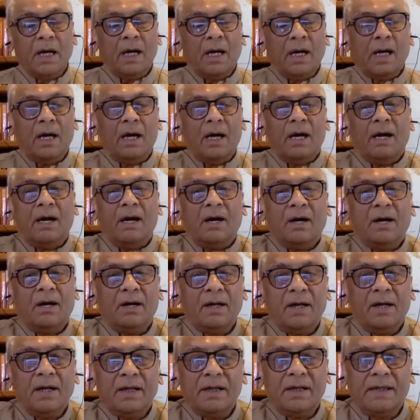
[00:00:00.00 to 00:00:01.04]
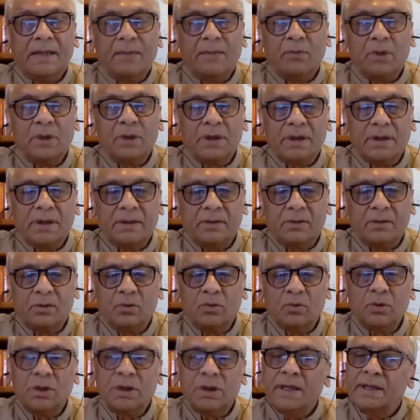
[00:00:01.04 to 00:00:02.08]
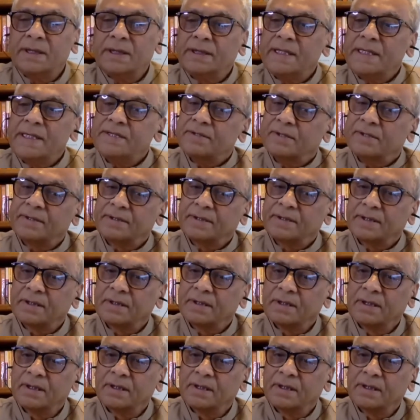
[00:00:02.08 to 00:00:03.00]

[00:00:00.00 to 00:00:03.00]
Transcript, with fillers: uh, there were two, three teachers